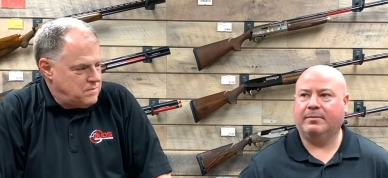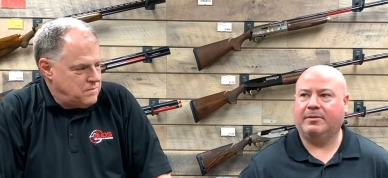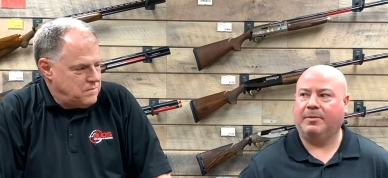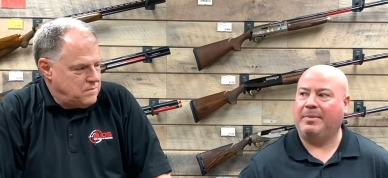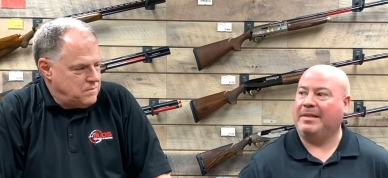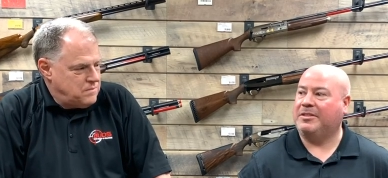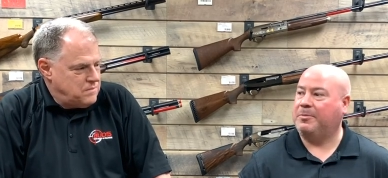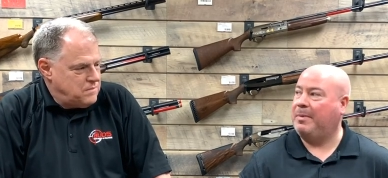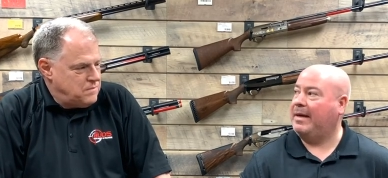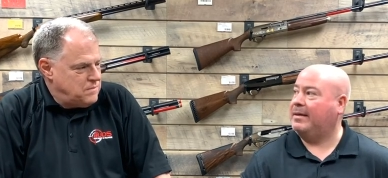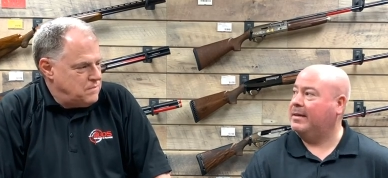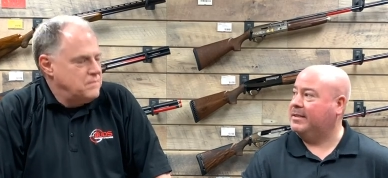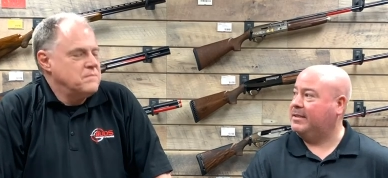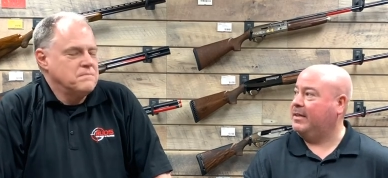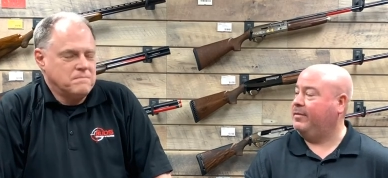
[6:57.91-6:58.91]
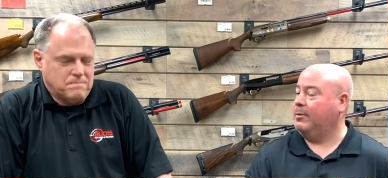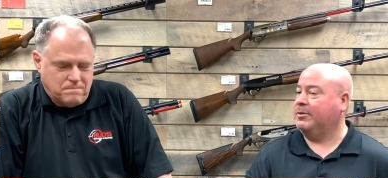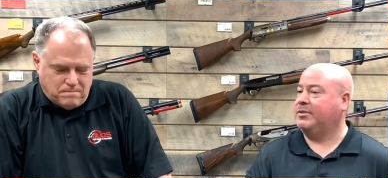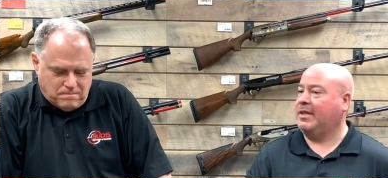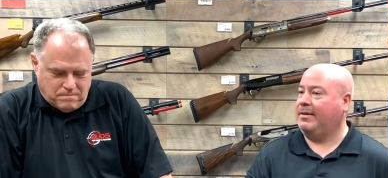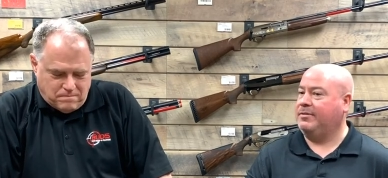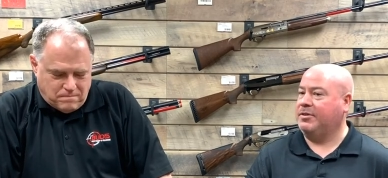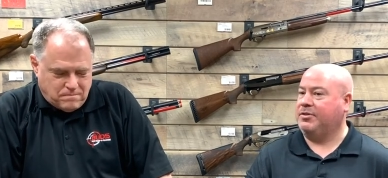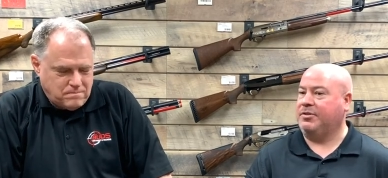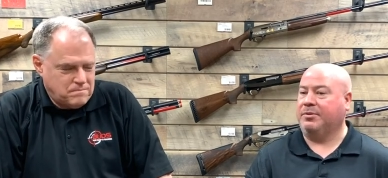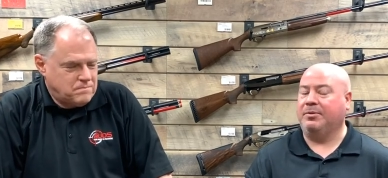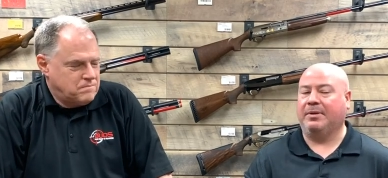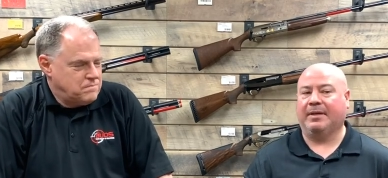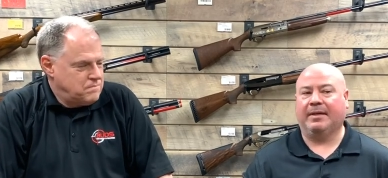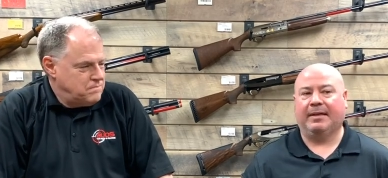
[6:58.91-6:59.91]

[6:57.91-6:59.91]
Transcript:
Speaker 1: to be inspected to see if it was safe to shoot.